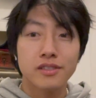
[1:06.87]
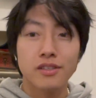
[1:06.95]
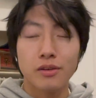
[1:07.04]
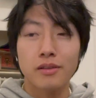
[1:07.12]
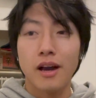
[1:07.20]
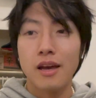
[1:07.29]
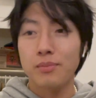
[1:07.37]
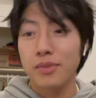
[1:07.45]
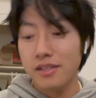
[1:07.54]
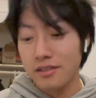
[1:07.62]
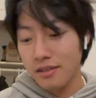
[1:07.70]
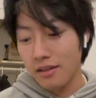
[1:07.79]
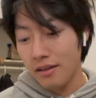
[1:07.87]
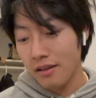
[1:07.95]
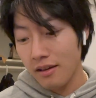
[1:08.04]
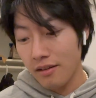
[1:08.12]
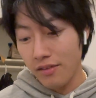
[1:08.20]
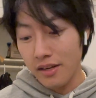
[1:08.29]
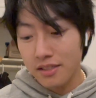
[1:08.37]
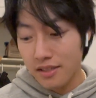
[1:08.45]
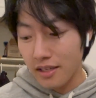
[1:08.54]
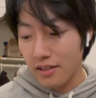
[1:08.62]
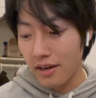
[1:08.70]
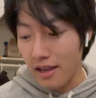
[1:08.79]
you know, hype beasts eventually
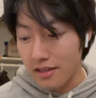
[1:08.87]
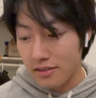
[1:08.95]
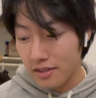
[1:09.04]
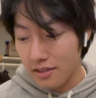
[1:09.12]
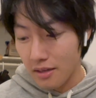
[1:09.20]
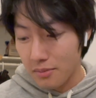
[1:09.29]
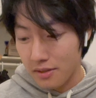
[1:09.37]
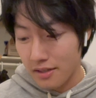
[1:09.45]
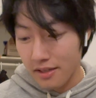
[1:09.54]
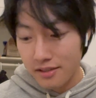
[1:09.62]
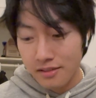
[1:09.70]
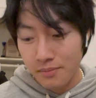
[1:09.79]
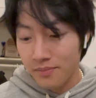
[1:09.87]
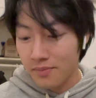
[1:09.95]
get their hands on these type of things.